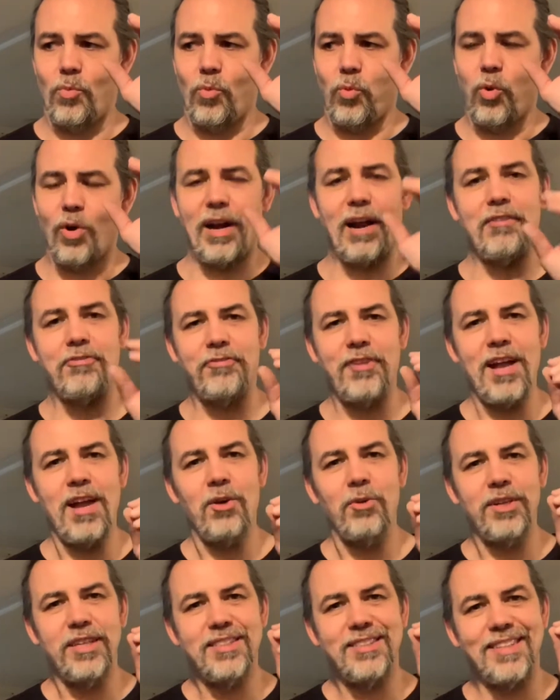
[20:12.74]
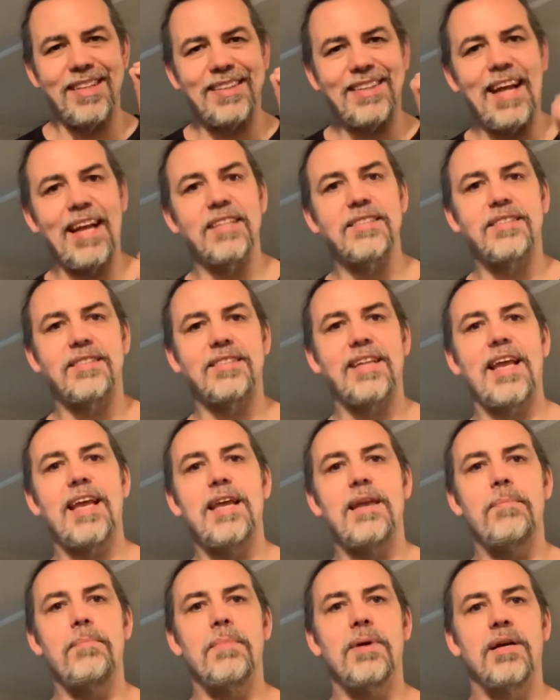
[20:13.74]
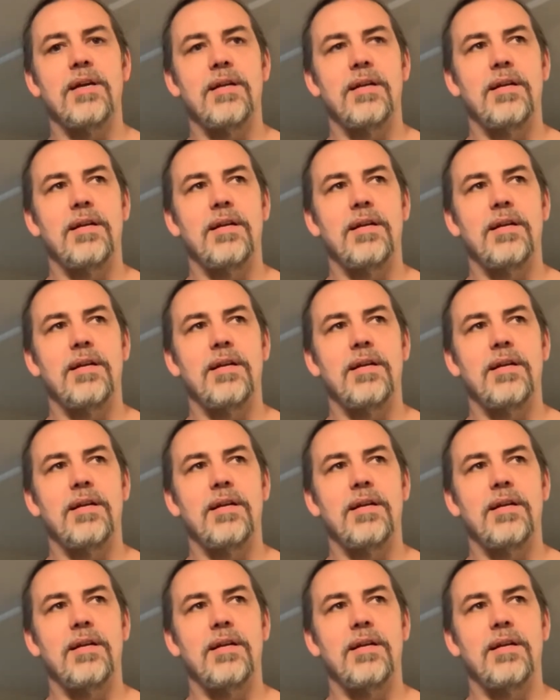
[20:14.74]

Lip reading: what I found is that same